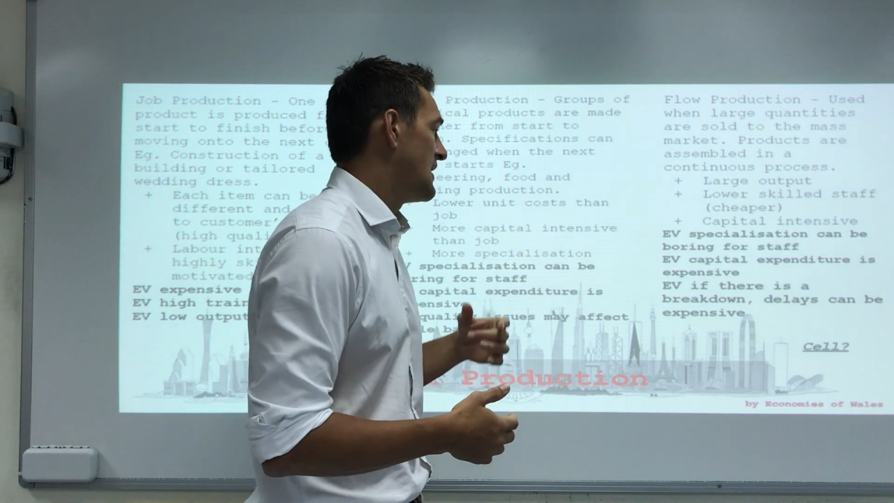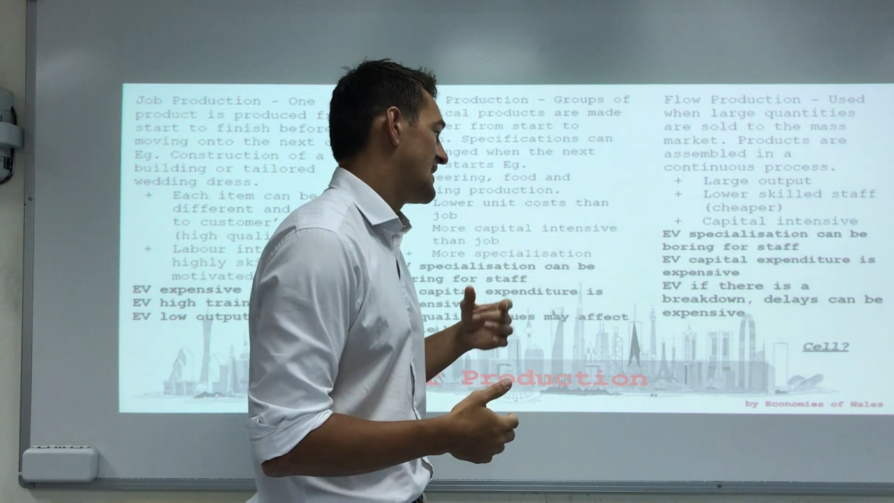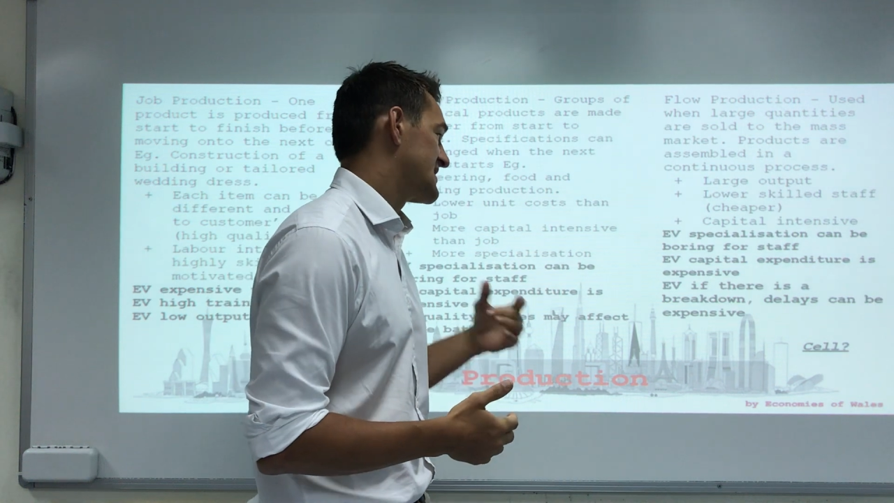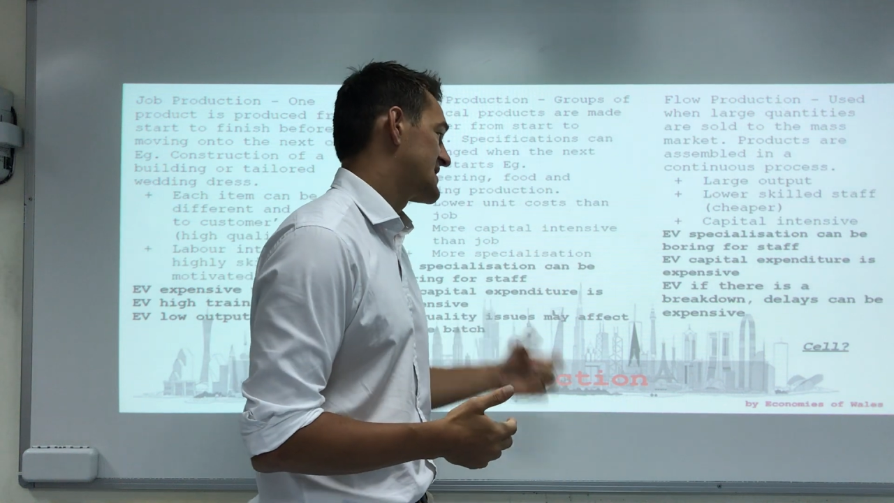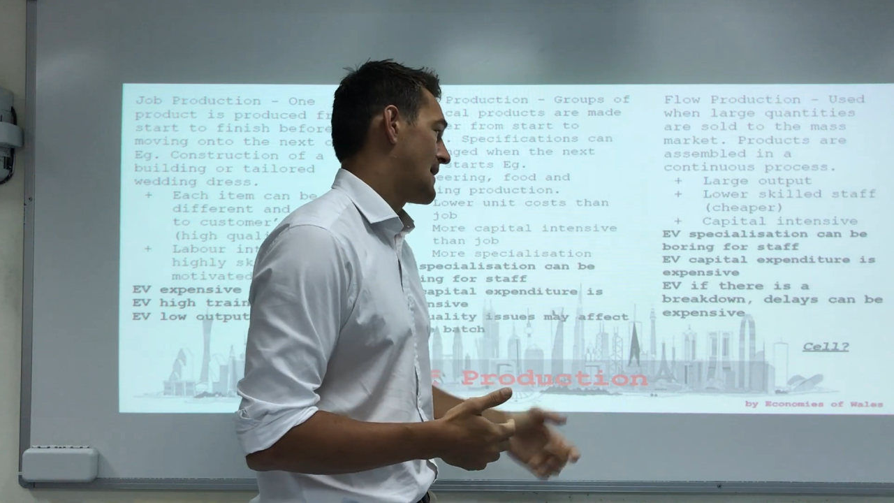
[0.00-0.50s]

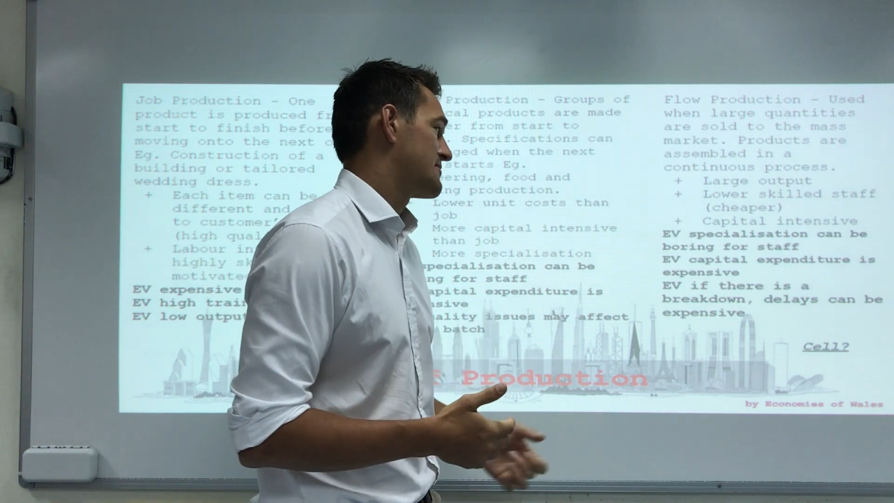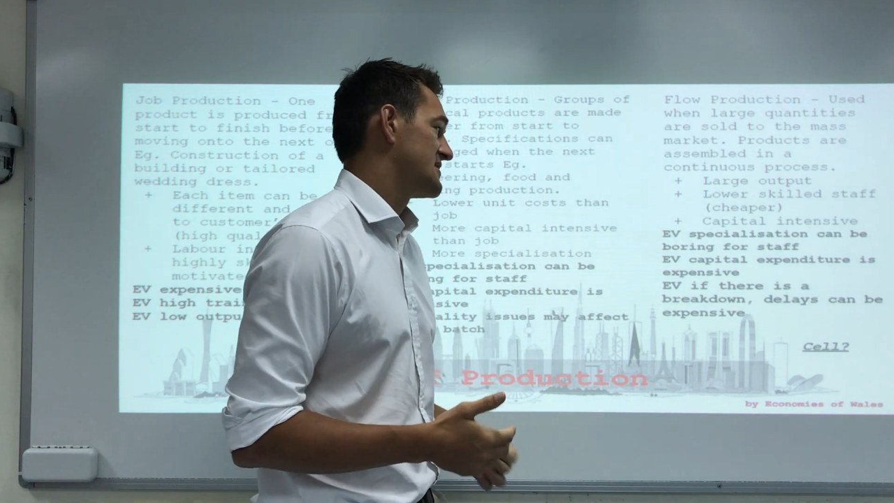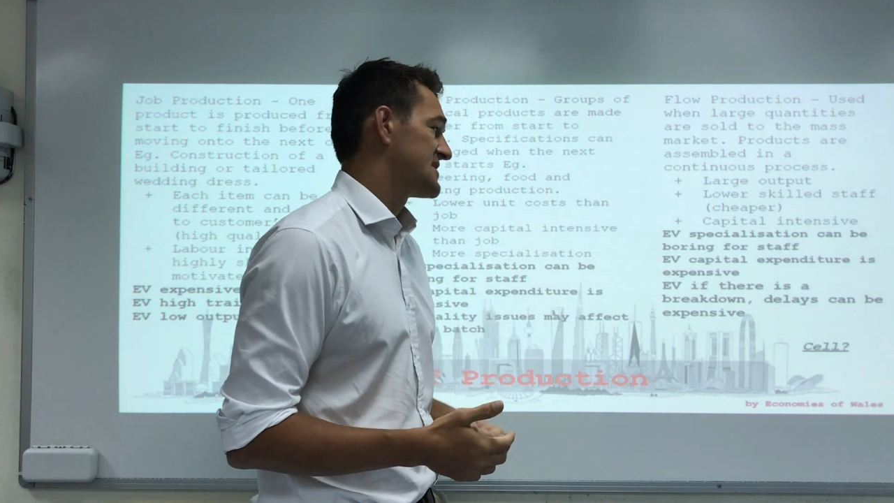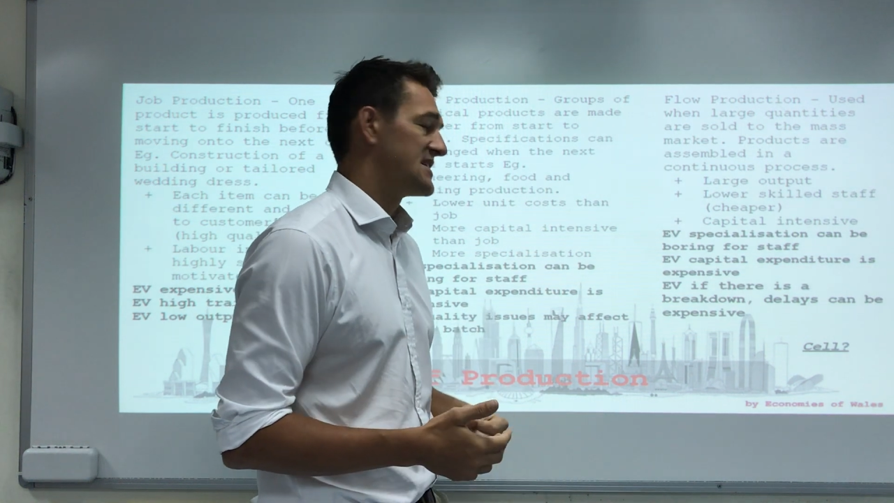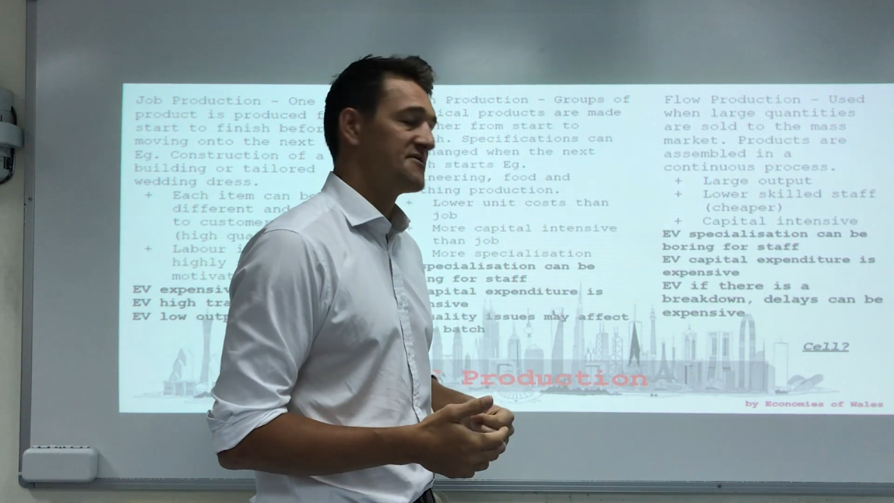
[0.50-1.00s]
and it's
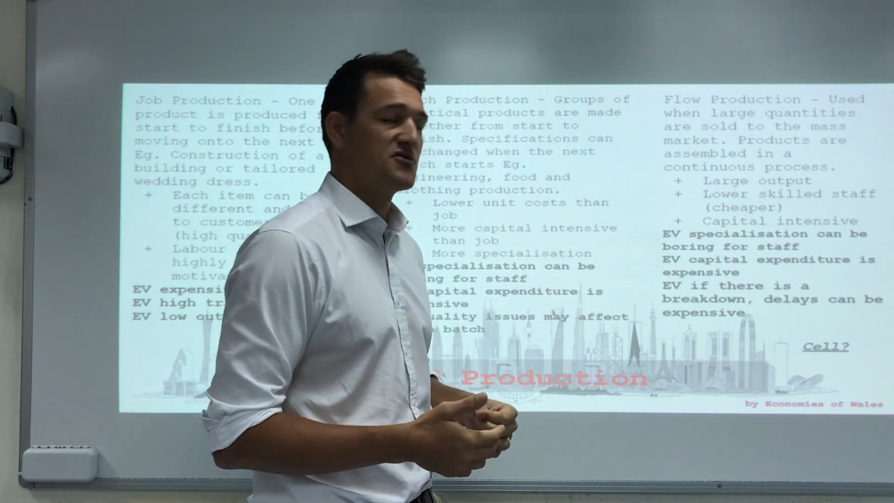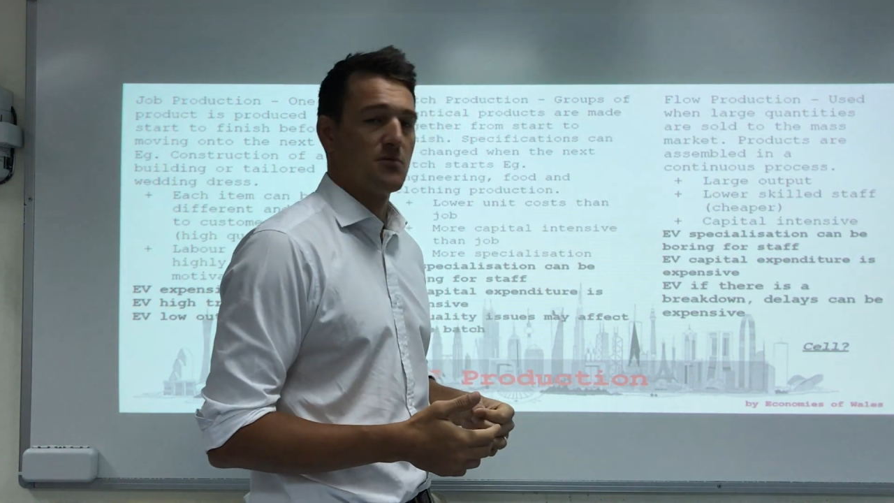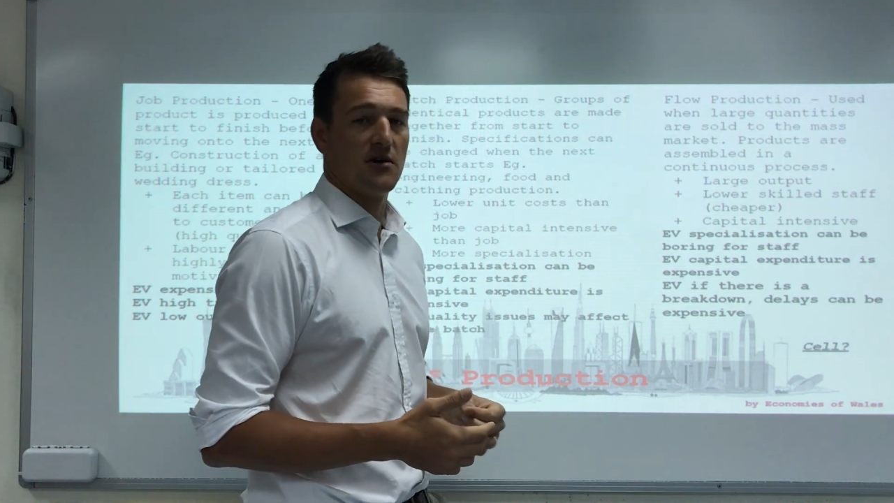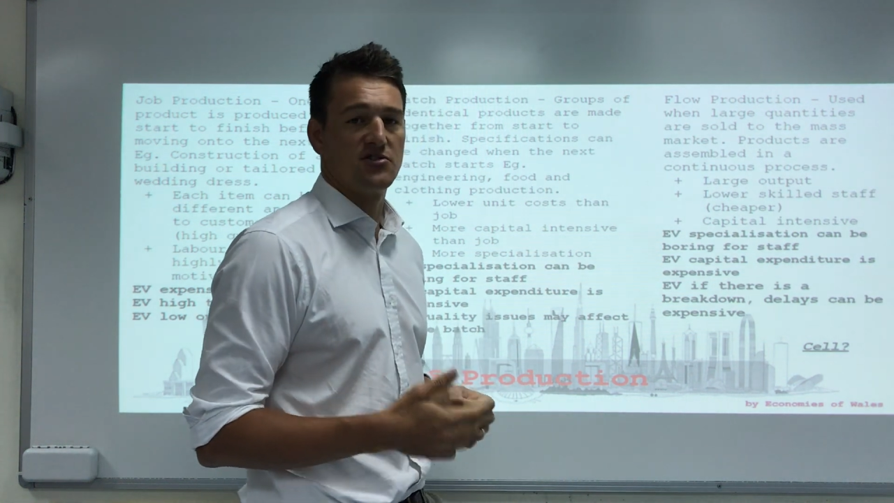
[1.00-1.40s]
capital intensive as well.